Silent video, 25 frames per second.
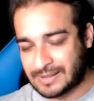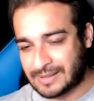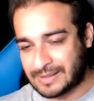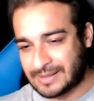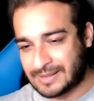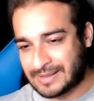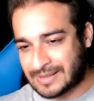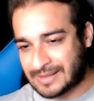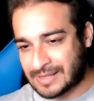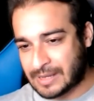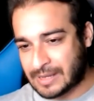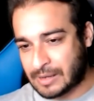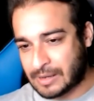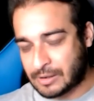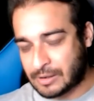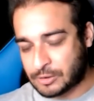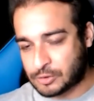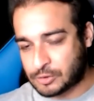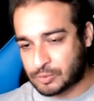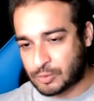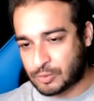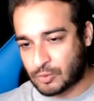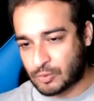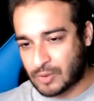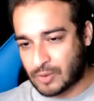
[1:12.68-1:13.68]

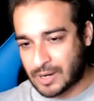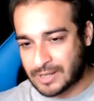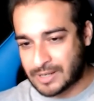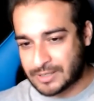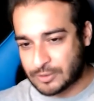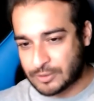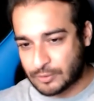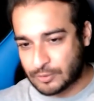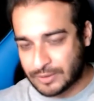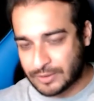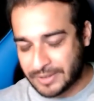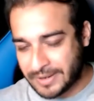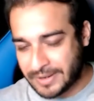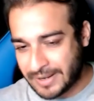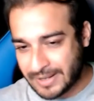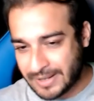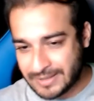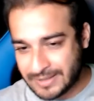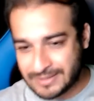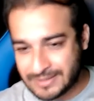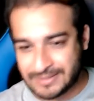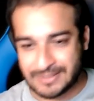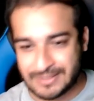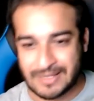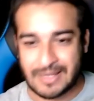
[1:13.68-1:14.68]
to provide you
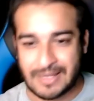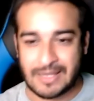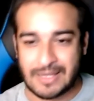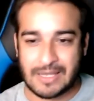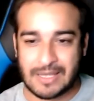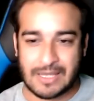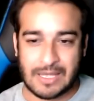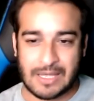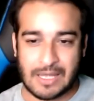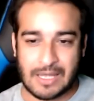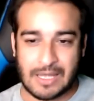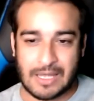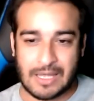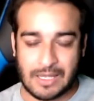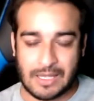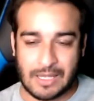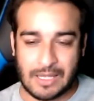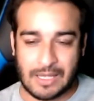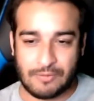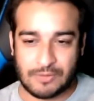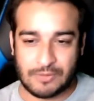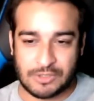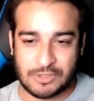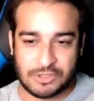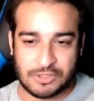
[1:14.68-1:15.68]
leads,
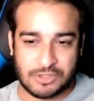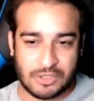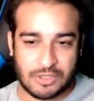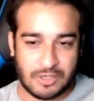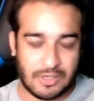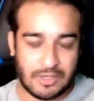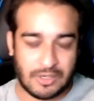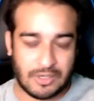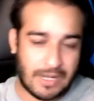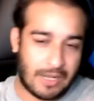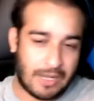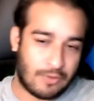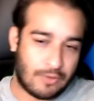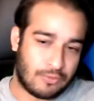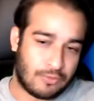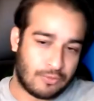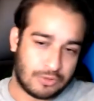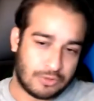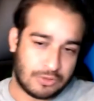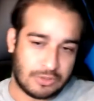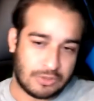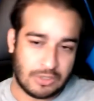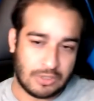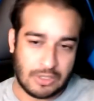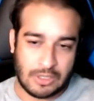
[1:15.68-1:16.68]
which turn out
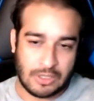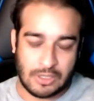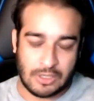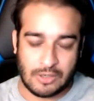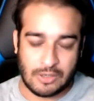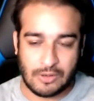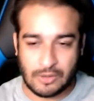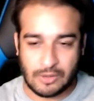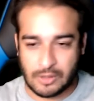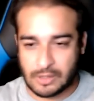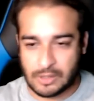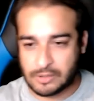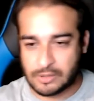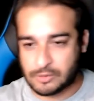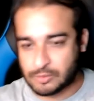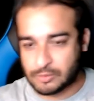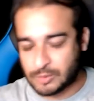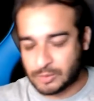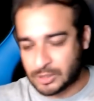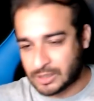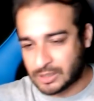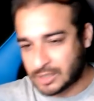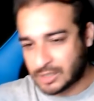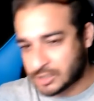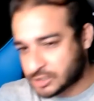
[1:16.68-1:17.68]
to
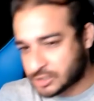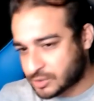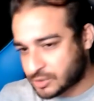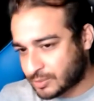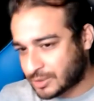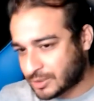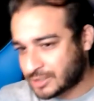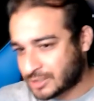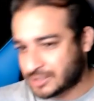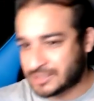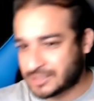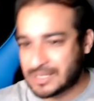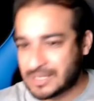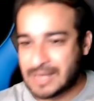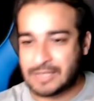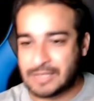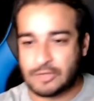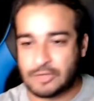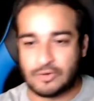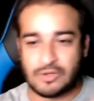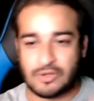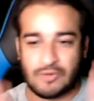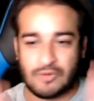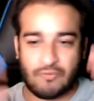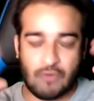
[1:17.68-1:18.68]
be customers. Then
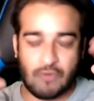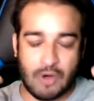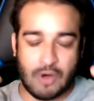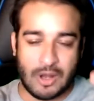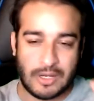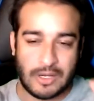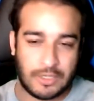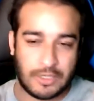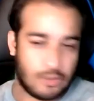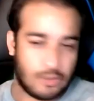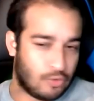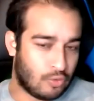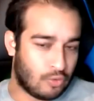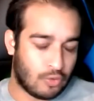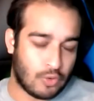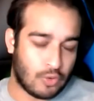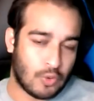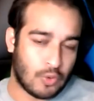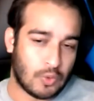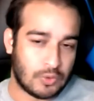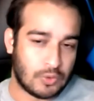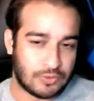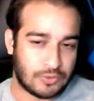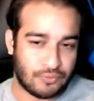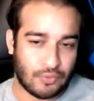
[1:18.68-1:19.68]
you define your
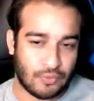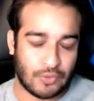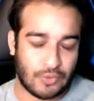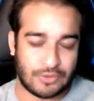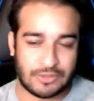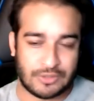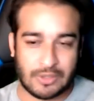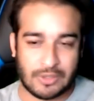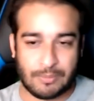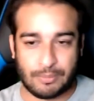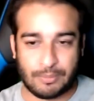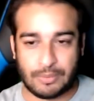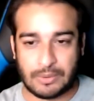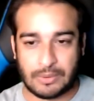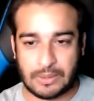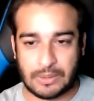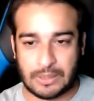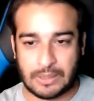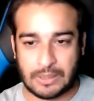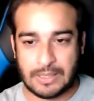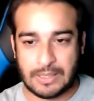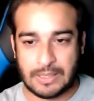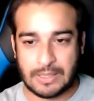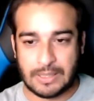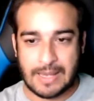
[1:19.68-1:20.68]
goals, for example,
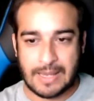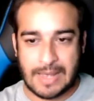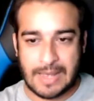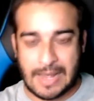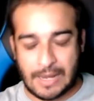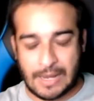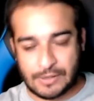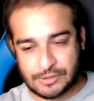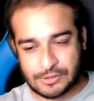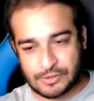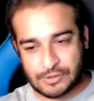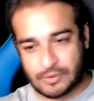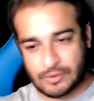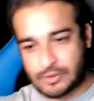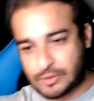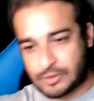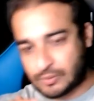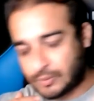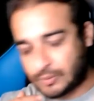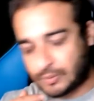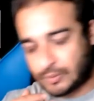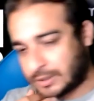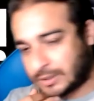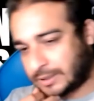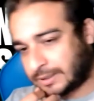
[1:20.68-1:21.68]
how it's going to
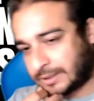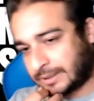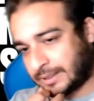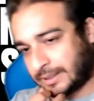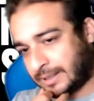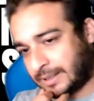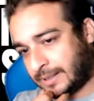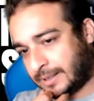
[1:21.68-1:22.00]
work,